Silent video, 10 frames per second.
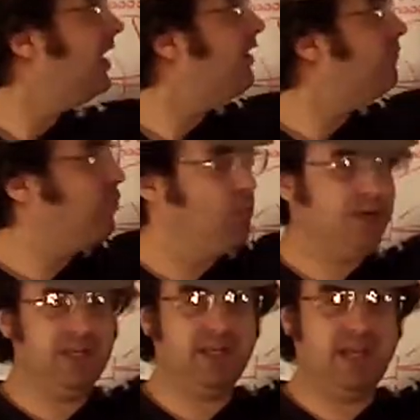if
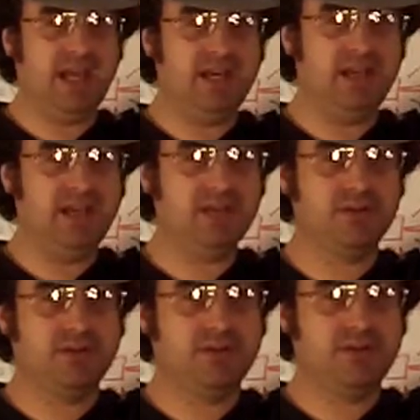pointed at
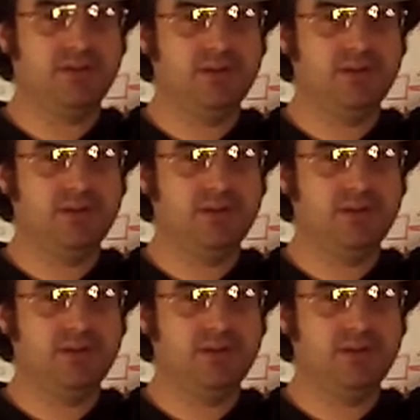another